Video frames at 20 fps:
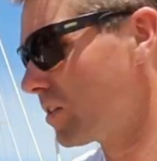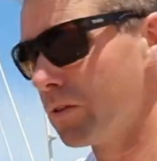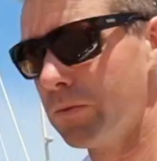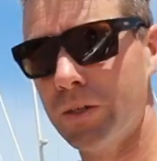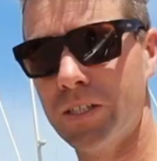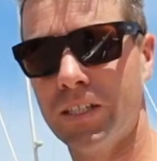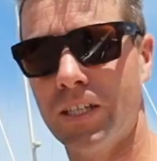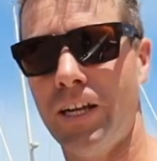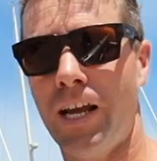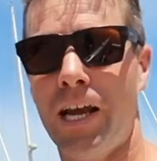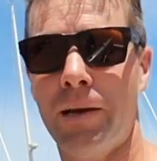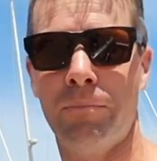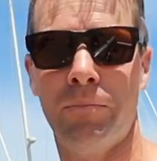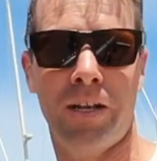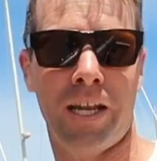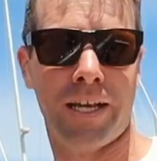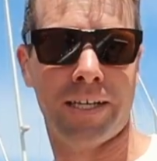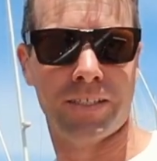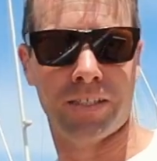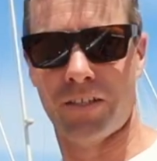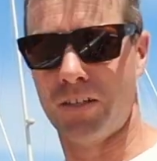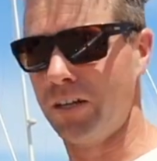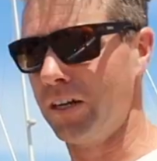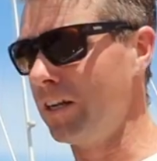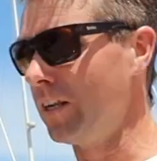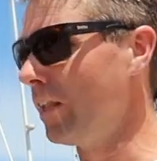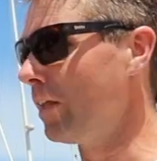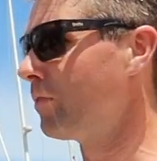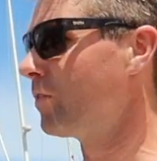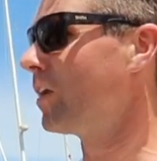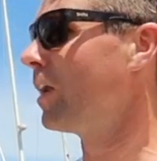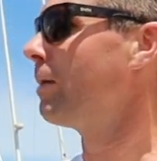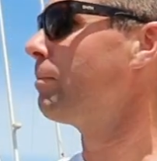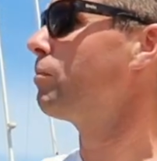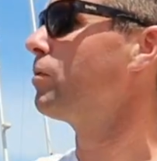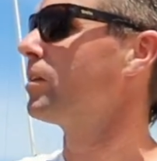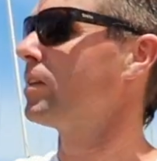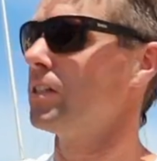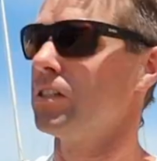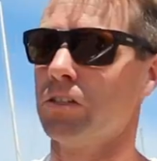so what's going to happen next, they're going to lift it
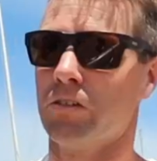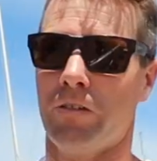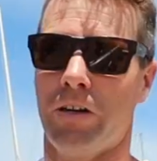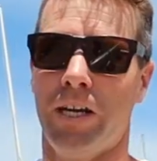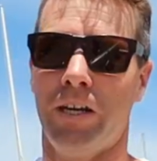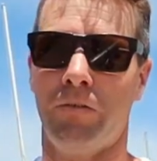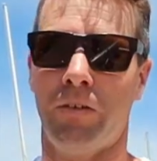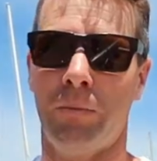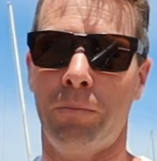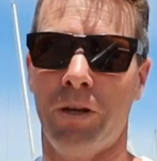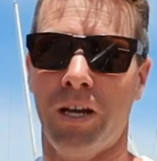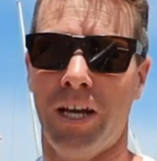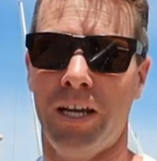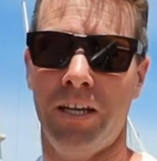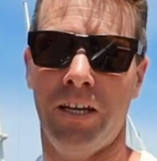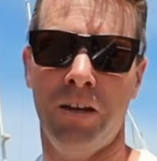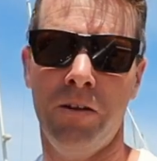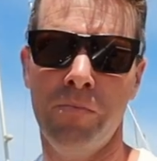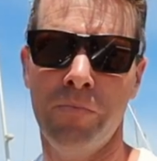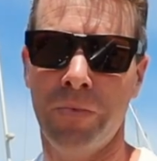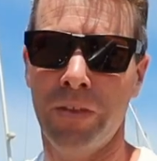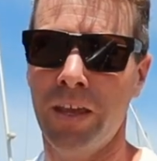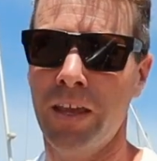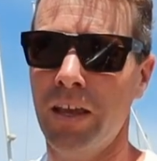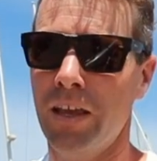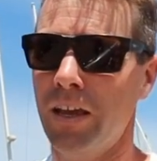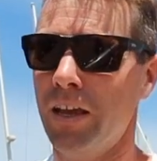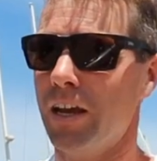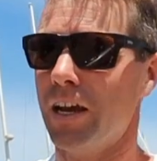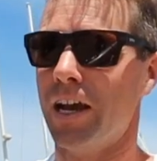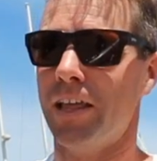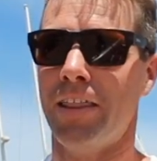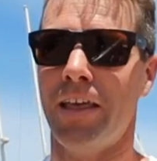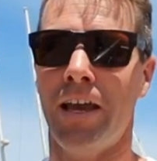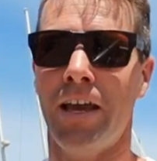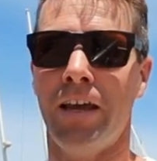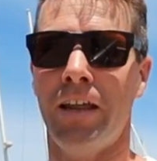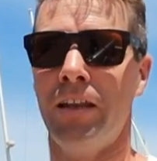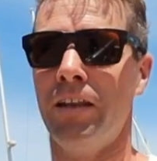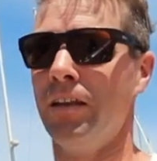up with this crane right behind you, and
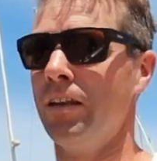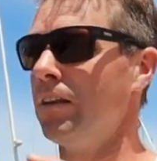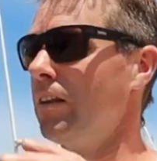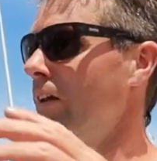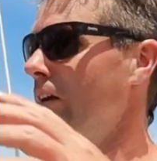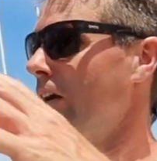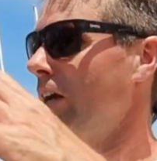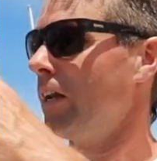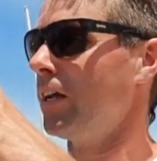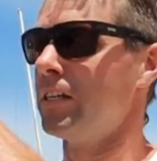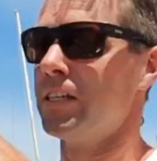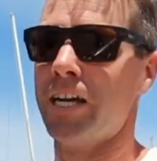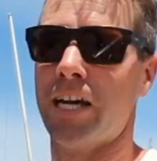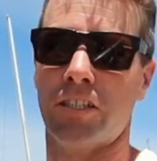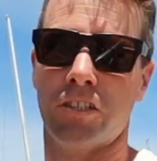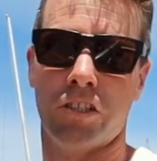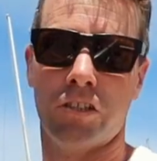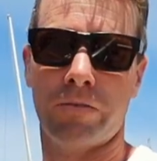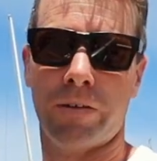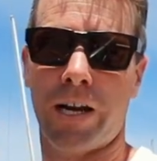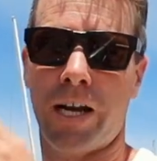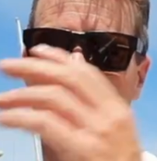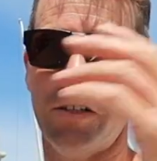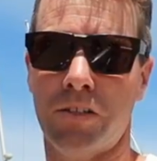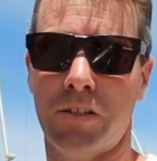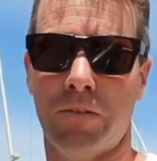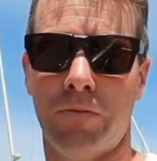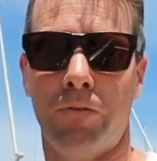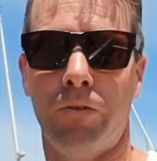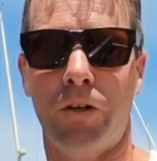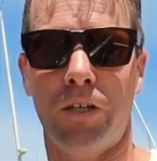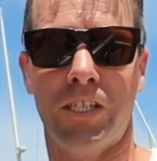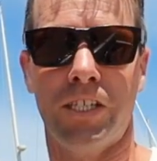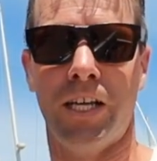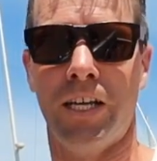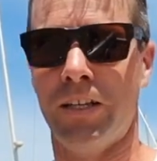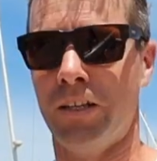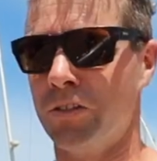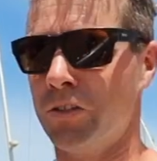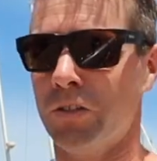then they're going to attach the shrouds, the
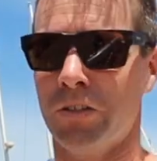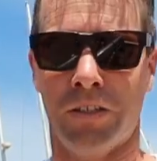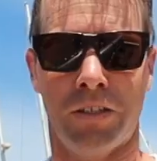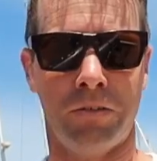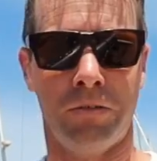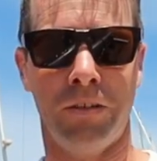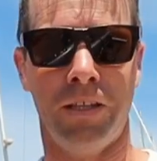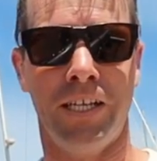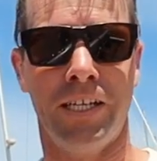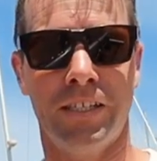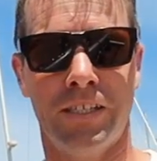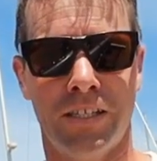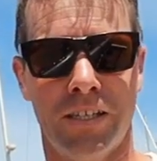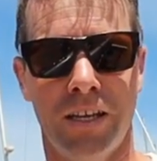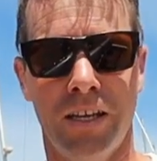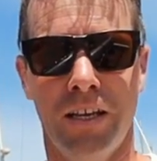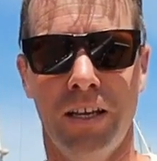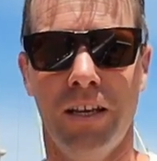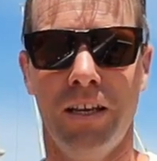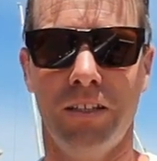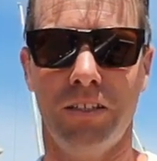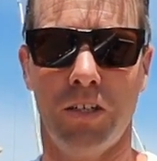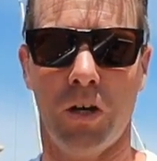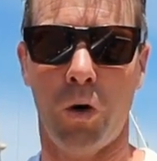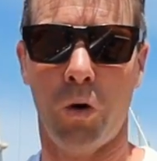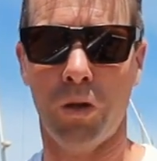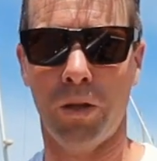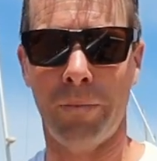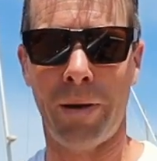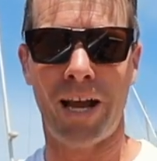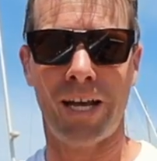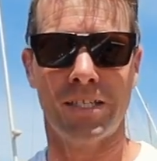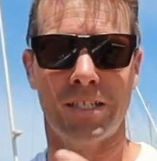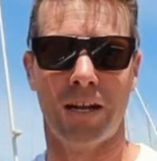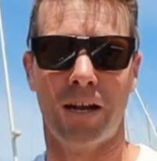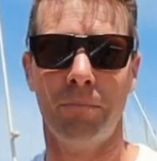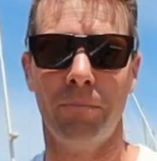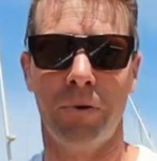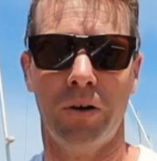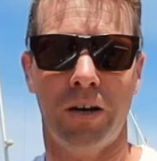forestay. There's only 3 things to hold a mast
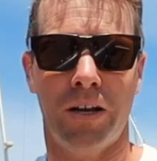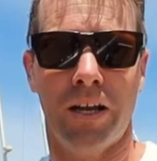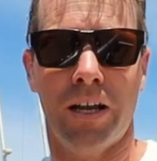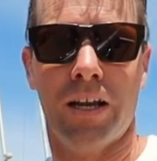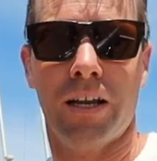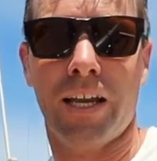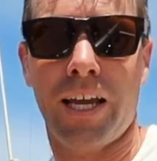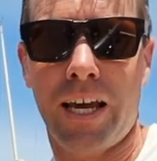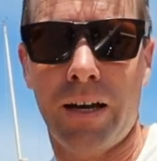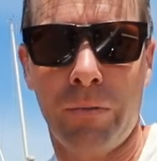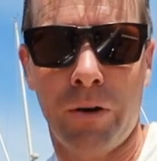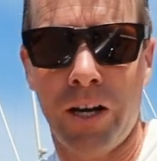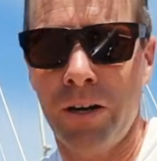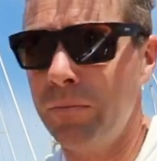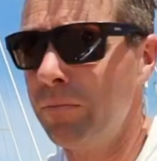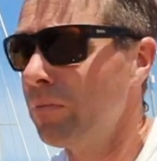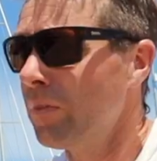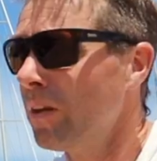up on a catamaran.